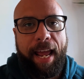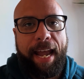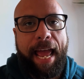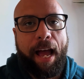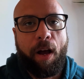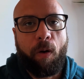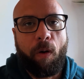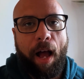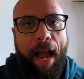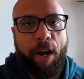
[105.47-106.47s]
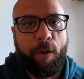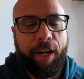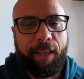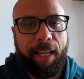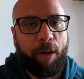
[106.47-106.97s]
Now, I know what
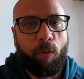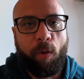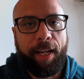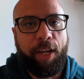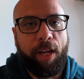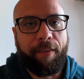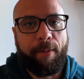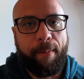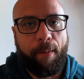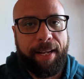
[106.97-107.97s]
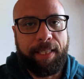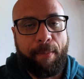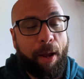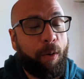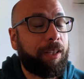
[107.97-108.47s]
you're thinking. Well, what can you get from a
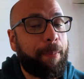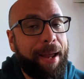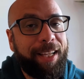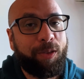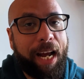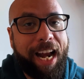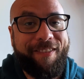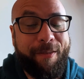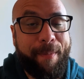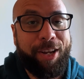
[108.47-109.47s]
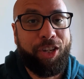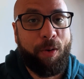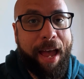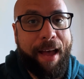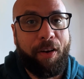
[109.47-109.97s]
resume? Well, it depends what kind of information you
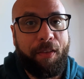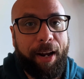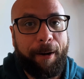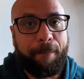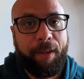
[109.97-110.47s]
have on there.